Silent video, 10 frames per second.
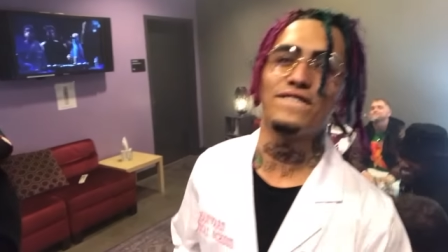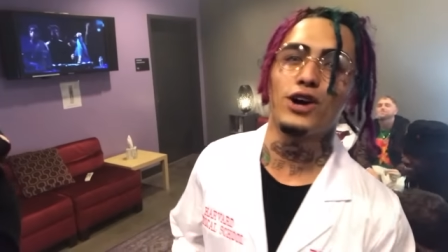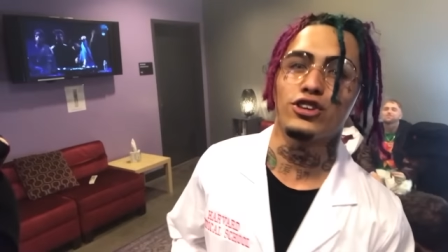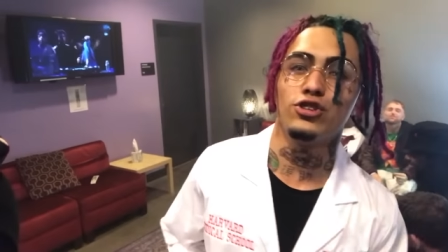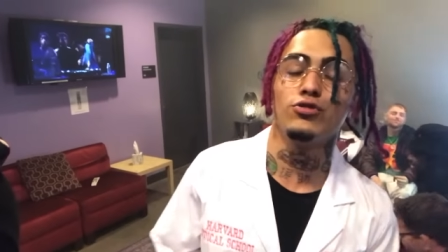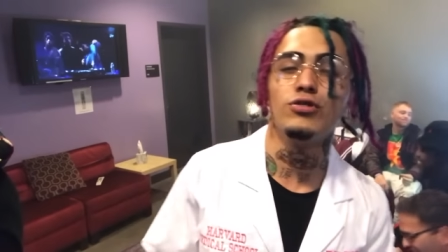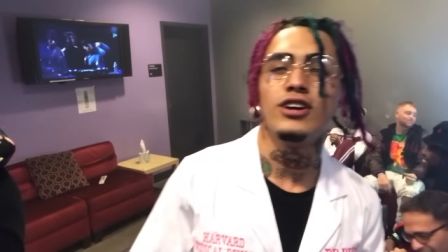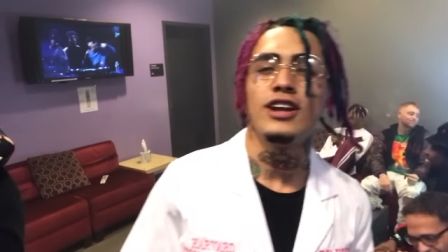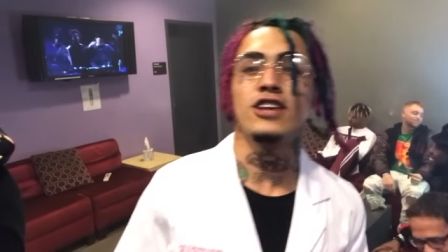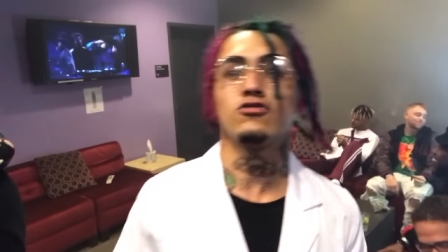Fuck you.
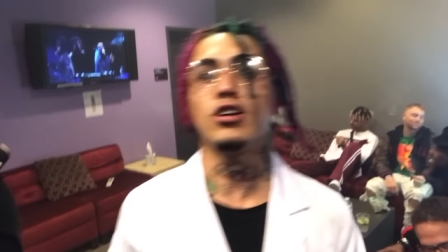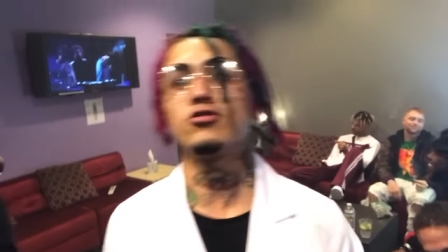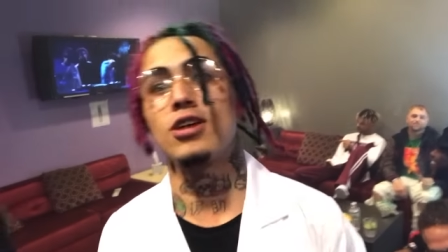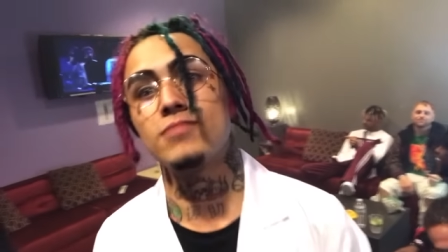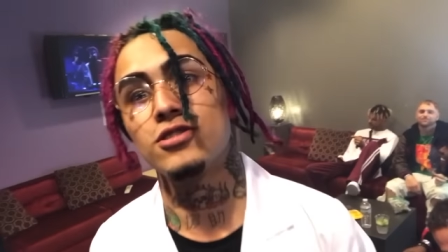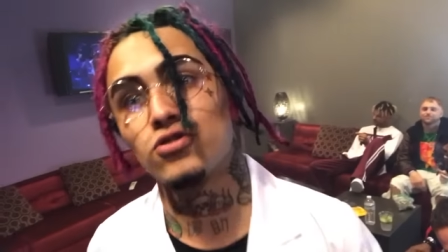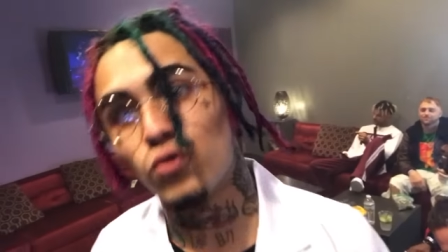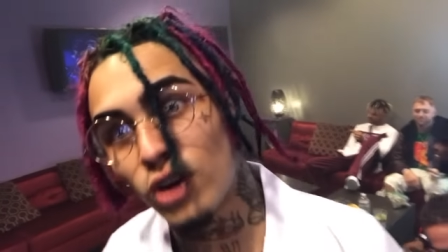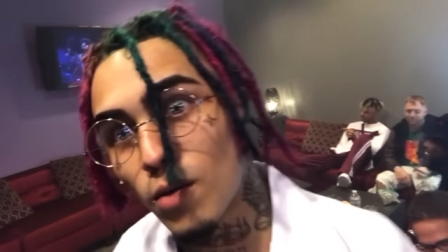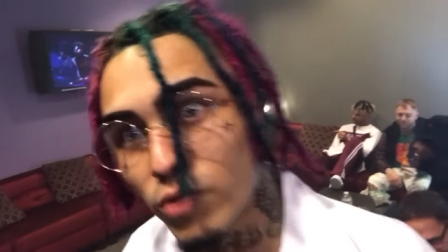That's why I dropped out of
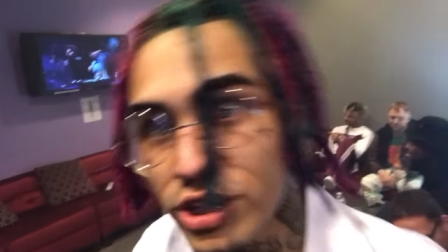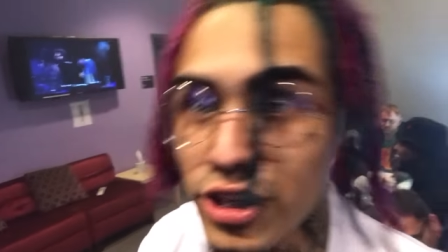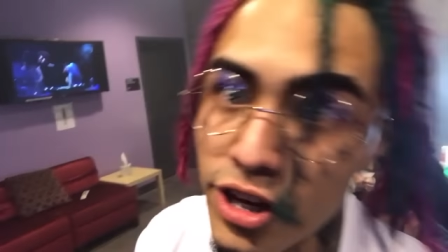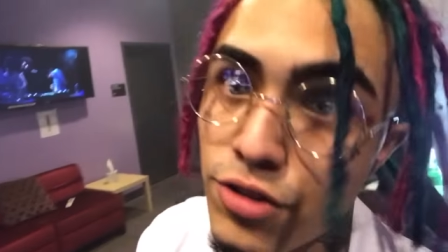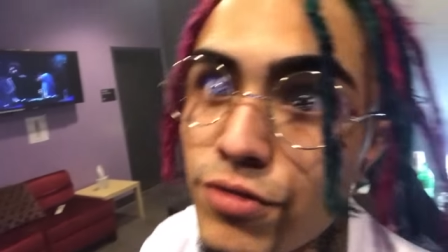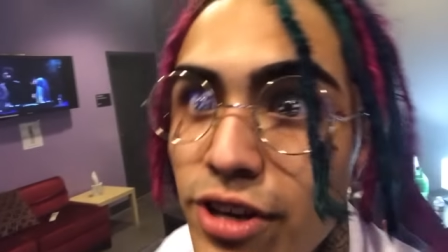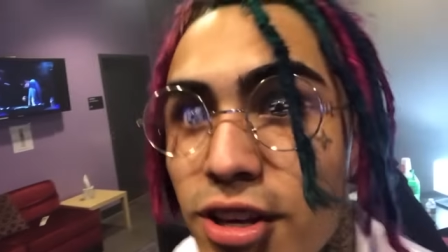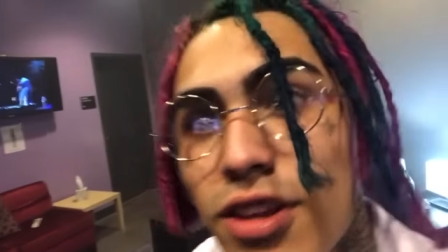school and I'm richer than you, nigga.